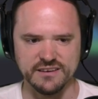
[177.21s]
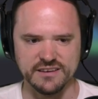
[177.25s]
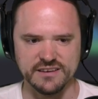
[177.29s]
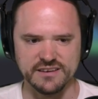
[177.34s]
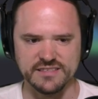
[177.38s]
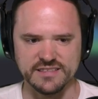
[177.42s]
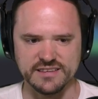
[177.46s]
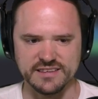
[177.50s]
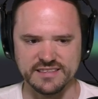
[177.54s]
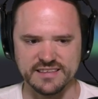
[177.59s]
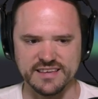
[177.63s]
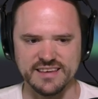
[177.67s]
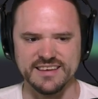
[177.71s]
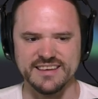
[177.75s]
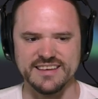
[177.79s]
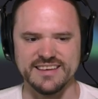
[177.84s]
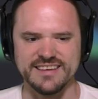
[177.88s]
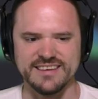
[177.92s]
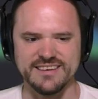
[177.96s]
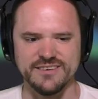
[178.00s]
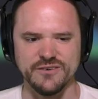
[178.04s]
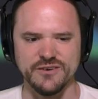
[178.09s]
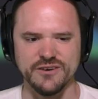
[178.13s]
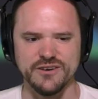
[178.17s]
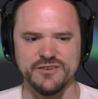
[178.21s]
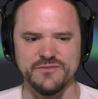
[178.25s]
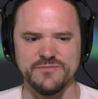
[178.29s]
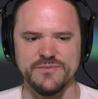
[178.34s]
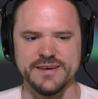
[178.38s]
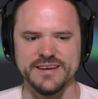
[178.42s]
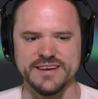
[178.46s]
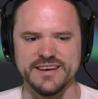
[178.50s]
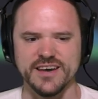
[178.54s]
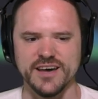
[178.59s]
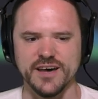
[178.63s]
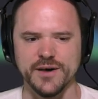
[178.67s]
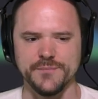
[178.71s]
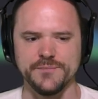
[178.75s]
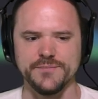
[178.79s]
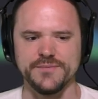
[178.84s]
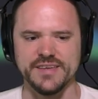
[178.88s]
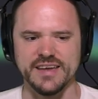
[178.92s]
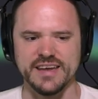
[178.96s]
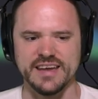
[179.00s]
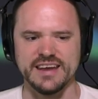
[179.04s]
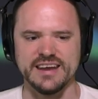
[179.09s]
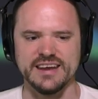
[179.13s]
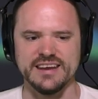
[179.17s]
You think it would have been
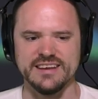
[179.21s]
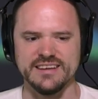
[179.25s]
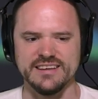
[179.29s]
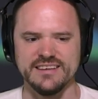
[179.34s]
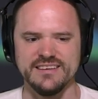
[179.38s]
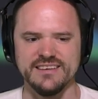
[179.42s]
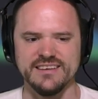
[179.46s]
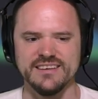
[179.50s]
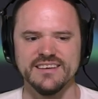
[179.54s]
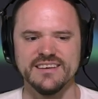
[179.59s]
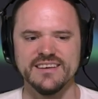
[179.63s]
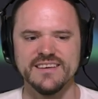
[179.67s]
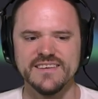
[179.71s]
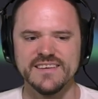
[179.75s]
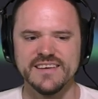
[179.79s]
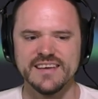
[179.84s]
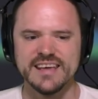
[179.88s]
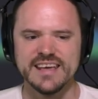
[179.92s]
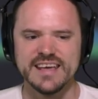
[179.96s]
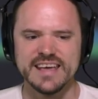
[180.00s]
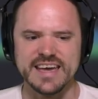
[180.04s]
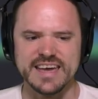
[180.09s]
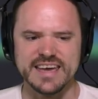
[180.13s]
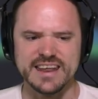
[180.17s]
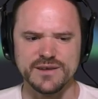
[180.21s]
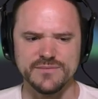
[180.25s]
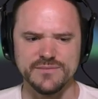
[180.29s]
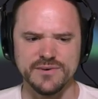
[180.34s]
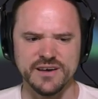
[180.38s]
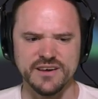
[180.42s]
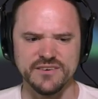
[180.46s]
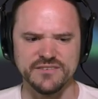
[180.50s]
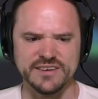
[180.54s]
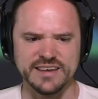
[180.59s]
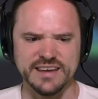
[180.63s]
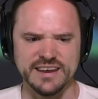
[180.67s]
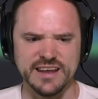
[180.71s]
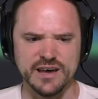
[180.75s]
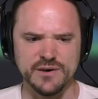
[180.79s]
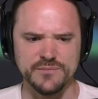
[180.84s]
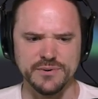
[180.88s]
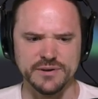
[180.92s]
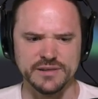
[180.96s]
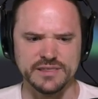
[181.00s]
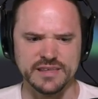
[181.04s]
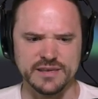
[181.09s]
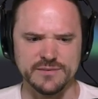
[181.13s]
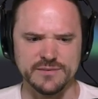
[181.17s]
updated. And above can output the